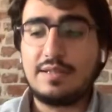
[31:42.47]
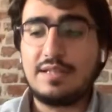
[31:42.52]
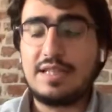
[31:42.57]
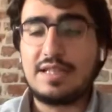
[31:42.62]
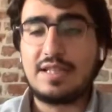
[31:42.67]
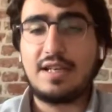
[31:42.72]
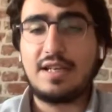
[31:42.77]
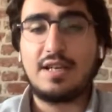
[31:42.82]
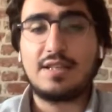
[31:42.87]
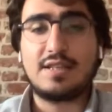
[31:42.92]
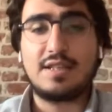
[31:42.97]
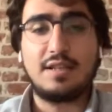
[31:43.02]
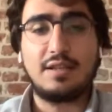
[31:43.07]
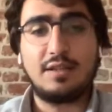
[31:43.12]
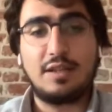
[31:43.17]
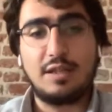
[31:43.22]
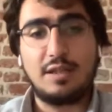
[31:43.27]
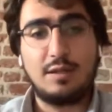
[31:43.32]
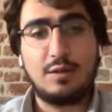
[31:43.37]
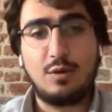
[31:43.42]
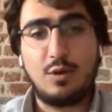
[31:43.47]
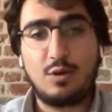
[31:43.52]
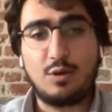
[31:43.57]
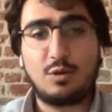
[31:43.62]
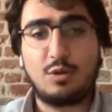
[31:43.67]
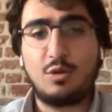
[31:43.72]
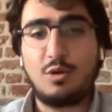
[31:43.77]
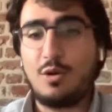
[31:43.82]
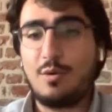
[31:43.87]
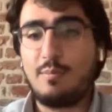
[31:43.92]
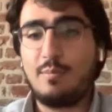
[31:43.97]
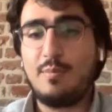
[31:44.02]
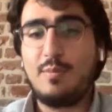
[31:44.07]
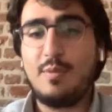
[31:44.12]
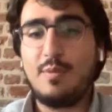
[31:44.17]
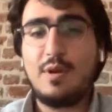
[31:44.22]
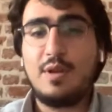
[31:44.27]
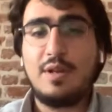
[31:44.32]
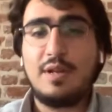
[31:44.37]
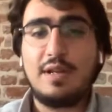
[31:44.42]
discussing the long-term
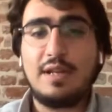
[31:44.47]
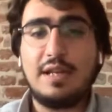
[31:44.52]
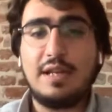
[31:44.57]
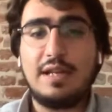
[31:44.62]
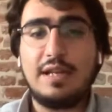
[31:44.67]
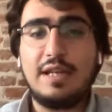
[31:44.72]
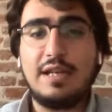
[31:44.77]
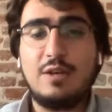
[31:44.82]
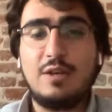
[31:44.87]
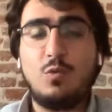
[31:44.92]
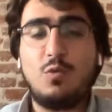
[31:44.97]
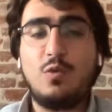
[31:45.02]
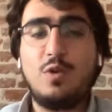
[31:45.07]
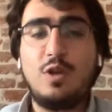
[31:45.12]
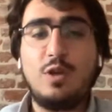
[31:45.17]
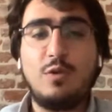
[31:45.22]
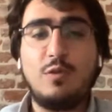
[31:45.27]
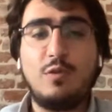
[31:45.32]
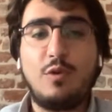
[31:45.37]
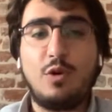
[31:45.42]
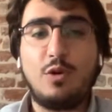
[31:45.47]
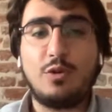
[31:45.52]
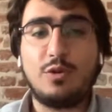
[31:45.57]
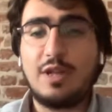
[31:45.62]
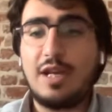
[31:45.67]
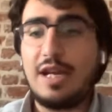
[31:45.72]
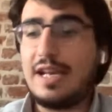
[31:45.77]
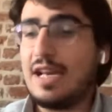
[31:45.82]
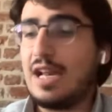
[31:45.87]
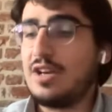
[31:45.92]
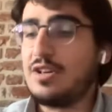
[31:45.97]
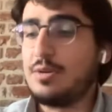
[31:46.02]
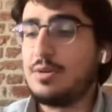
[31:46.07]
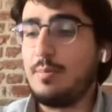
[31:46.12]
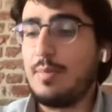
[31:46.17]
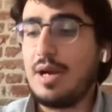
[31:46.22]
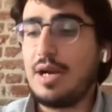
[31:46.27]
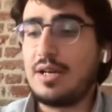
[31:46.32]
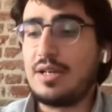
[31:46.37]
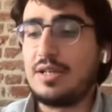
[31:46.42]
view on the energy
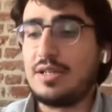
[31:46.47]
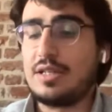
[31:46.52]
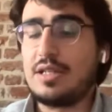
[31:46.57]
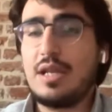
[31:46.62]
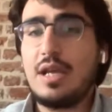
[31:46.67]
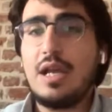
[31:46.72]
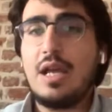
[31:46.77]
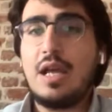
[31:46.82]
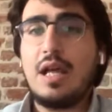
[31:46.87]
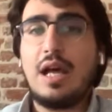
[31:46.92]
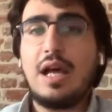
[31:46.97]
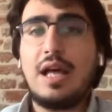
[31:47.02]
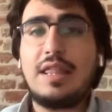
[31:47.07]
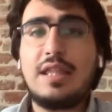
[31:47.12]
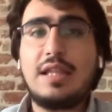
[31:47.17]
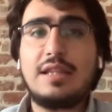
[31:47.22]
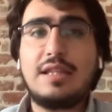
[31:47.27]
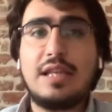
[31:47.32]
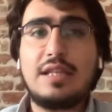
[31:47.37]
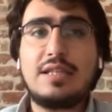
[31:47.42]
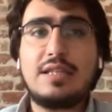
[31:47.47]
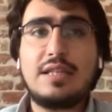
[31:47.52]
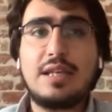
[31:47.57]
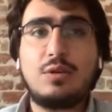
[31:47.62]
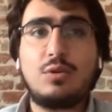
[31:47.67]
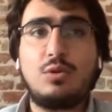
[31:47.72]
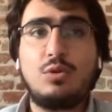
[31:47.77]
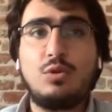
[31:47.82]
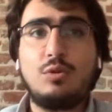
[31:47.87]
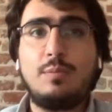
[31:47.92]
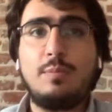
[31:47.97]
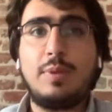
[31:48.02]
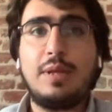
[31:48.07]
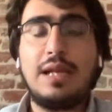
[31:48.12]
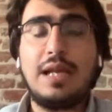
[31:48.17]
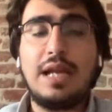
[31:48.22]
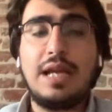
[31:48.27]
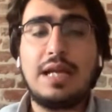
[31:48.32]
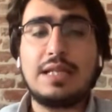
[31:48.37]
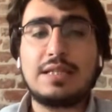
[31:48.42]
markets. I think that's a good
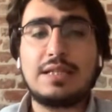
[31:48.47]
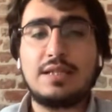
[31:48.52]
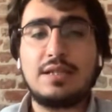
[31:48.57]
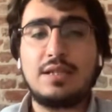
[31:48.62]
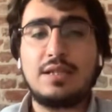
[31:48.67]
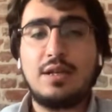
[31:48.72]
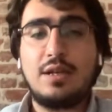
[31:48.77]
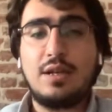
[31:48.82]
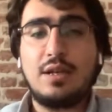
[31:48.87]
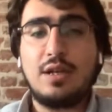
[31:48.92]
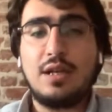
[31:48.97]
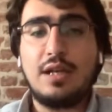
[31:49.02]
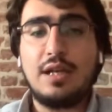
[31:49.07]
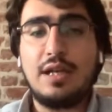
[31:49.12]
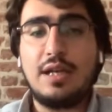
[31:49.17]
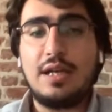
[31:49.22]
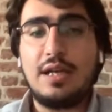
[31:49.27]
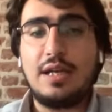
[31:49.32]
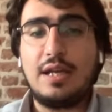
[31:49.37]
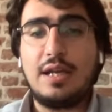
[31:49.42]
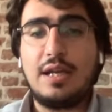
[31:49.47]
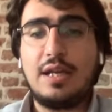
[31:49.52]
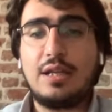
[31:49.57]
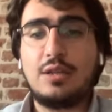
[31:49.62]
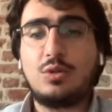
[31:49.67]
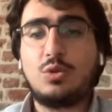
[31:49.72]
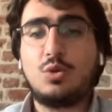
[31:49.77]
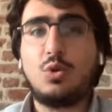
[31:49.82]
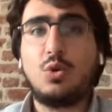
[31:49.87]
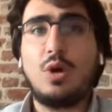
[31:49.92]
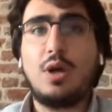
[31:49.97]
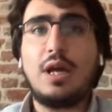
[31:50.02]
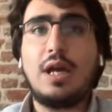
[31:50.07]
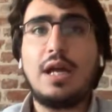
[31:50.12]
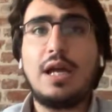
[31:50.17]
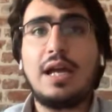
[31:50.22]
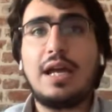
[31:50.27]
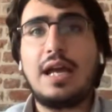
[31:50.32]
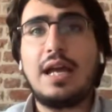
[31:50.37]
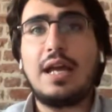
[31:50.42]
place to
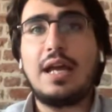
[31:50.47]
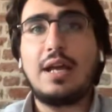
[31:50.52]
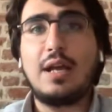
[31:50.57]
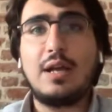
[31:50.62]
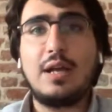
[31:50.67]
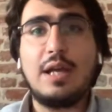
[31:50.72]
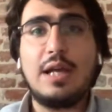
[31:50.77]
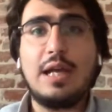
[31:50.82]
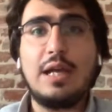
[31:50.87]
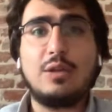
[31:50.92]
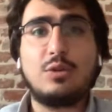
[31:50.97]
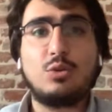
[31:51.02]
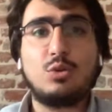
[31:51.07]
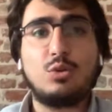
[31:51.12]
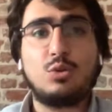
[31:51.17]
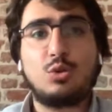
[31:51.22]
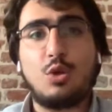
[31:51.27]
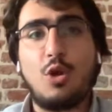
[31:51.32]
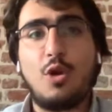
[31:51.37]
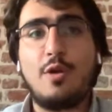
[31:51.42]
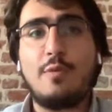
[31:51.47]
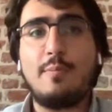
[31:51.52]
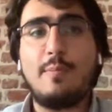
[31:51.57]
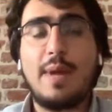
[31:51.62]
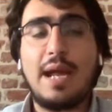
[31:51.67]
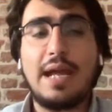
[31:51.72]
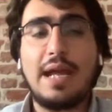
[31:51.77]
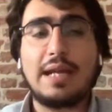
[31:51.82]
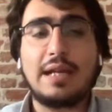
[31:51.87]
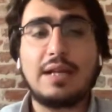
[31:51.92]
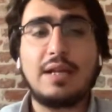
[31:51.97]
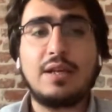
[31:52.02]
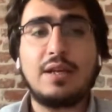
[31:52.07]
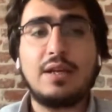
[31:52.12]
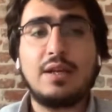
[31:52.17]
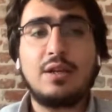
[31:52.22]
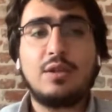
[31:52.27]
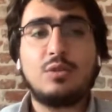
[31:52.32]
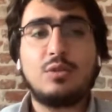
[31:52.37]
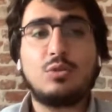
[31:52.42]
turn back
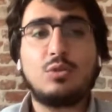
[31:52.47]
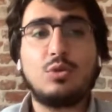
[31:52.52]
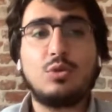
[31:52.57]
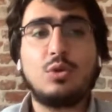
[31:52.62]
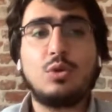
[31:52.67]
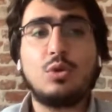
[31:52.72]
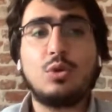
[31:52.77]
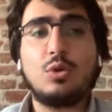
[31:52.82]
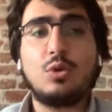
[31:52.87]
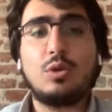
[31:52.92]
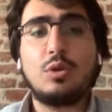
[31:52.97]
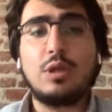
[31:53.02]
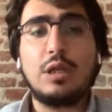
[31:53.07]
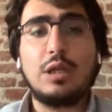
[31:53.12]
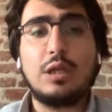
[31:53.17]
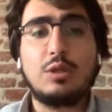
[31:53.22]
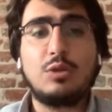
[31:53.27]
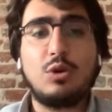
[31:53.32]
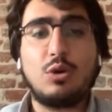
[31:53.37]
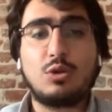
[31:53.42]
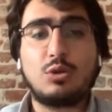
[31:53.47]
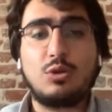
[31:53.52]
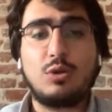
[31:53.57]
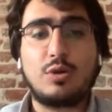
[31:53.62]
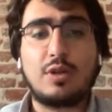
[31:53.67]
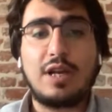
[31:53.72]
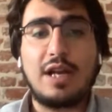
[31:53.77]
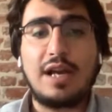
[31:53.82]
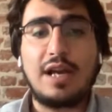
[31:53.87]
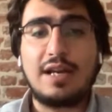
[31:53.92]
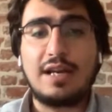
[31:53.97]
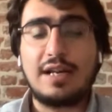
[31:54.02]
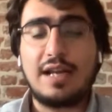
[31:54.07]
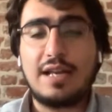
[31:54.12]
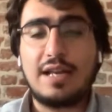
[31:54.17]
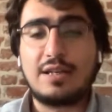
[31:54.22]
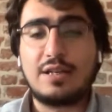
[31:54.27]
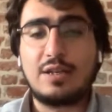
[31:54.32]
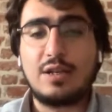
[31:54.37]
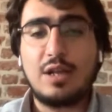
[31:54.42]
to Dr. Tariq
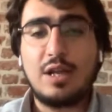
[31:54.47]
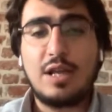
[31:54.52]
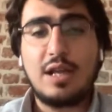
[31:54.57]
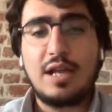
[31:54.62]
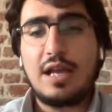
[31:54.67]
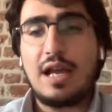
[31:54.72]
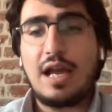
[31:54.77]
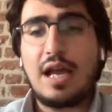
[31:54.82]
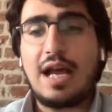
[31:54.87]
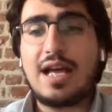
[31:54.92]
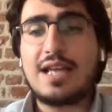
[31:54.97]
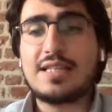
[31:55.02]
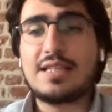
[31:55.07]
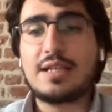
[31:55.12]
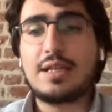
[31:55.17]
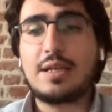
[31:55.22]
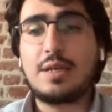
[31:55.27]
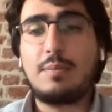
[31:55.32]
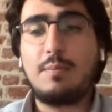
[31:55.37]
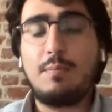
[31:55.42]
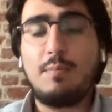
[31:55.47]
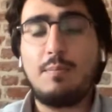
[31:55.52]
and ask